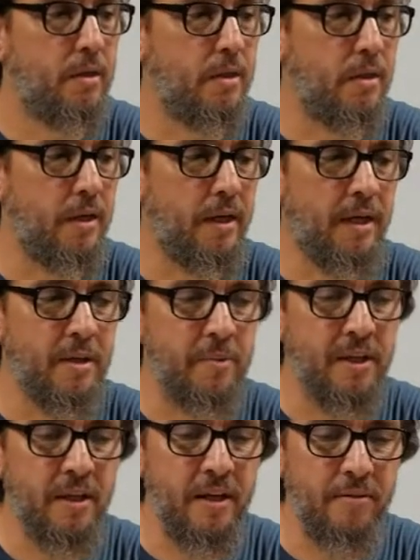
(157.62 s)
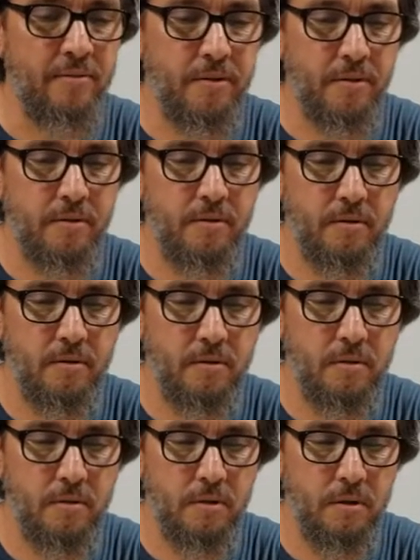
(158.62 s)
It can be left
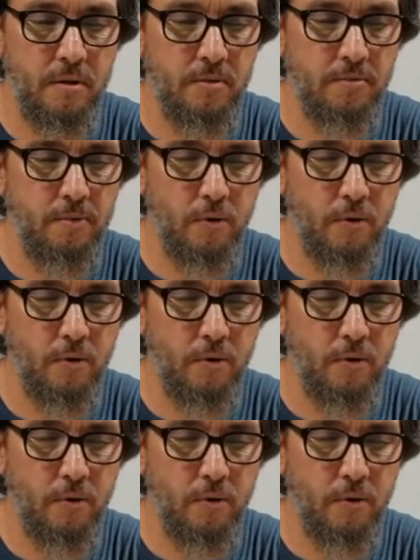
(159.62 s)
for